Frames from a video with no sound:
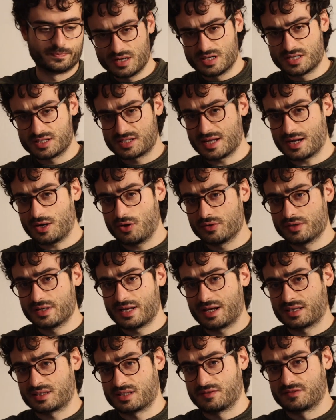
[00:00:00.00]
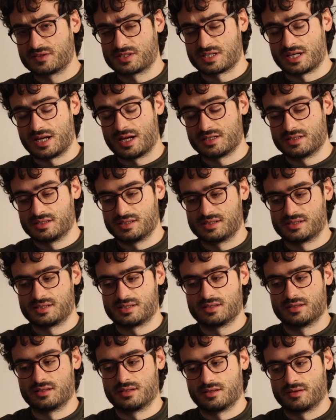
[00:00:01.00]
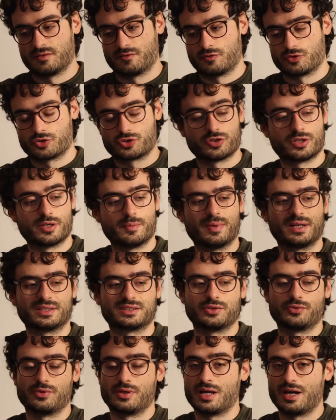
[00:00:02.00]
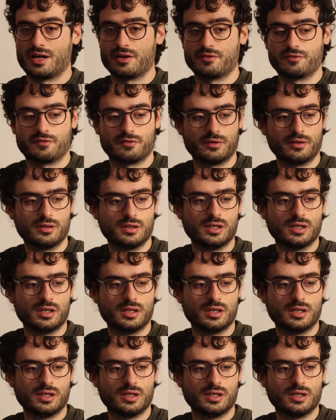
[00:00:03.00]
The second negative side is for sure the battery life.